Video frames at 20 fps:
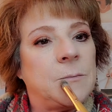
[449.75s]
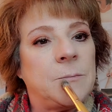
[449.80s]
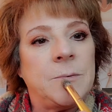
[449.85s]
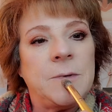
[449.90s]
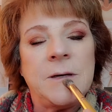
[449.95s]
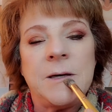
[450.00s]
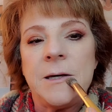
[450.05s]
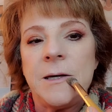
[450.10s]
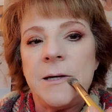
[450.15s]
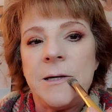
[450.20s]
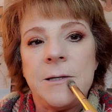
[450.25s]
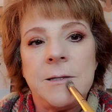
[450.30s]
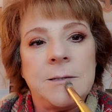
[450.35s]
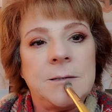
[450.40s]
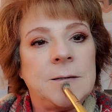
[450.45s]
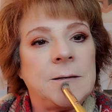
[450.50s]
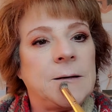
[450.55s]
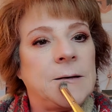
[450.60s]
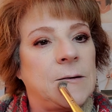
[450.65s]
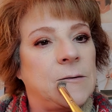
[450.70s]

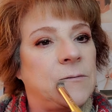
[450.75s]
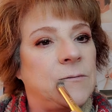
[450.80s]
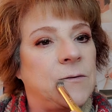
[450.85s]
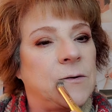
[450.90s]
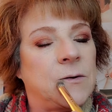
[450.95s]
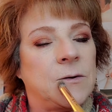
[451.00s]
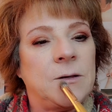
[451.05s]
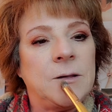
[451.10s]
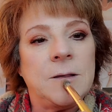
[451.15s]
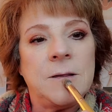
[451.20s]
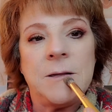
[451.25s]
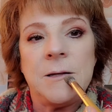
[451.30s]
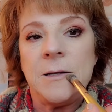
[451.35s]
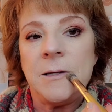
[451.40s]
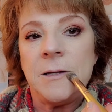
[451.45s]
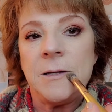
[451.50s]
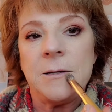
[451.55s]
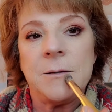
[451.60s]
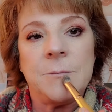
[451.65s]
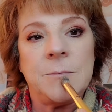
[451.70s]
because I have very
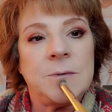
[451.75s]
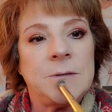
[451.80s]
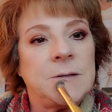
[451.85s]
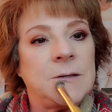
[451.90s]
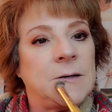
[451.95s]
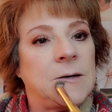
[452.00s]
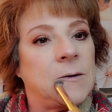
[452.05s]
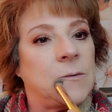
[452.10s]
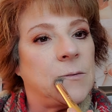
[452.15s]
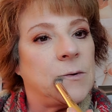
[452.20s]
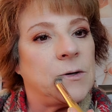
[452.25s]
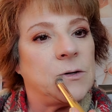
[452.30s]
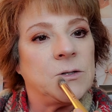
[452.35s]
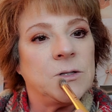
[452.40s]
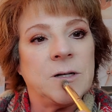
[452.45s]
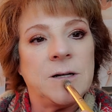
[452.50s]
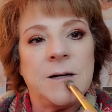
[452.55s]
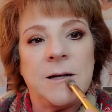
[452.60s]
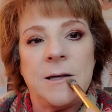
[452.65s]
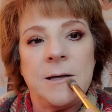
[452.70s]
thin lips and I want to
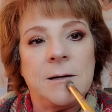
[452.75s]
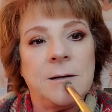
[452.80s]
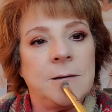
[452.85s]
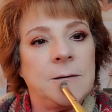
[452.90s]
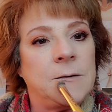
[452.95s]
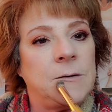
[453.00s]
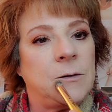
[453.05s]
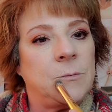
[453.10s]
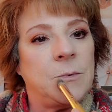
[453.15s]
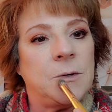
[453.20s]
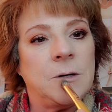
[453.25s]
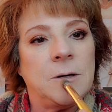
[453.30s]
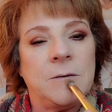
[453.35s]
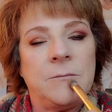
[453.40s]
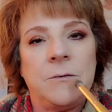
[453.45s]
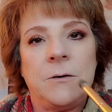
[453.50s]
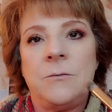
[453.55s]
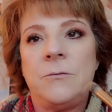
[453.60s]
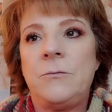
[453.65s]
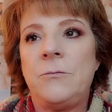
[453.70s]
try to get a little bit
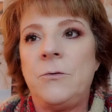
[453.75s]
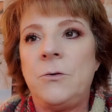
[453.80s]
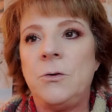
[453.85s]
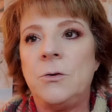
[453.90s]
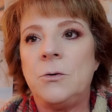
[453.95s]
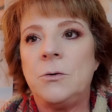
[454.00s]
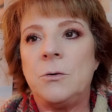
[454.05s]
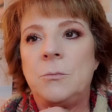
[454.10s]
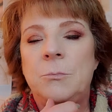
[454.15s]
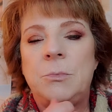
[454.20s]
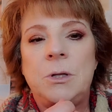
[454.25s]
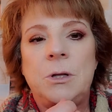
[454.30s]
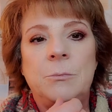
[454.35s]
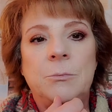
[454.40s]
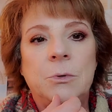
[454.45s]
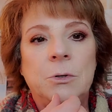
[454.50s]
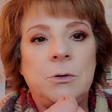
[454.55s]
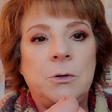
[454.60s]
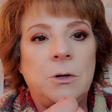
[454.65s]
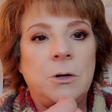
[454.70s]
of a fuller,
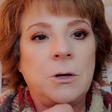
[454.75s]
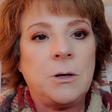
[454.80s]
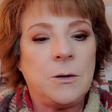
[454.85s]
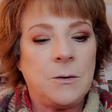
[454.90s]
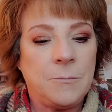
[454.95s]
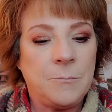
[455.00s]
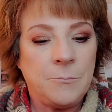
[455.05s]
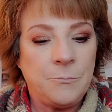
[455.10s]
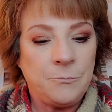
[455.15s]
plumper look.